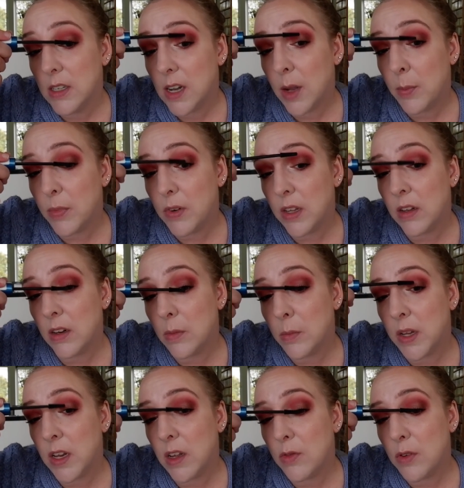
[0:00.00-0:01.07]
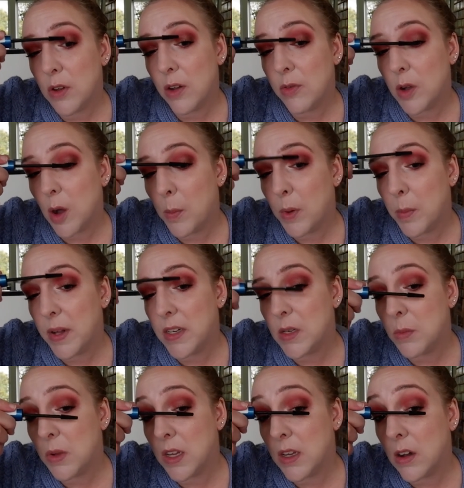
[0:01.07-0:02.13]
I, many of you have
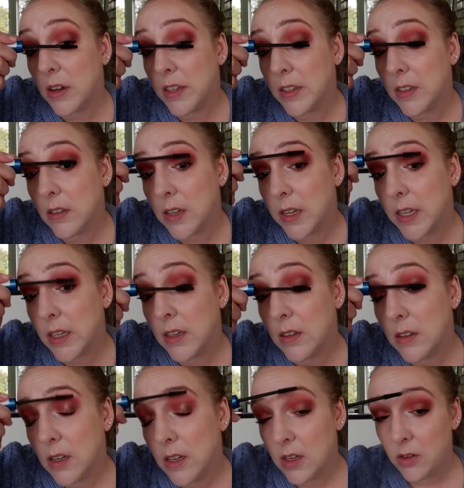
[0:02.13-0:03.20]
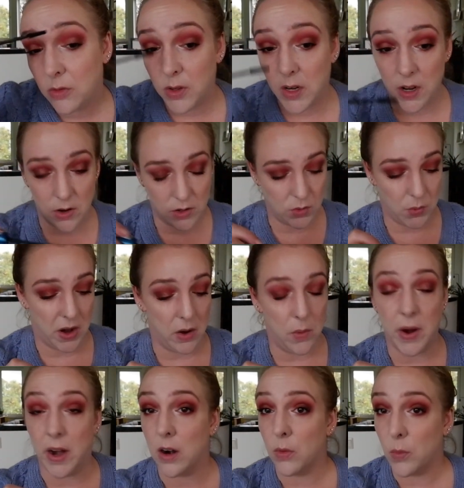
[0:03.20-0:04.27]
complimented me on like videos where I
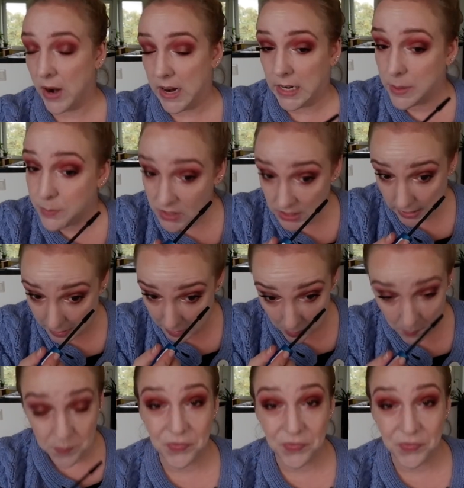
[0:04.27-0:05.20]
wear red lipstick.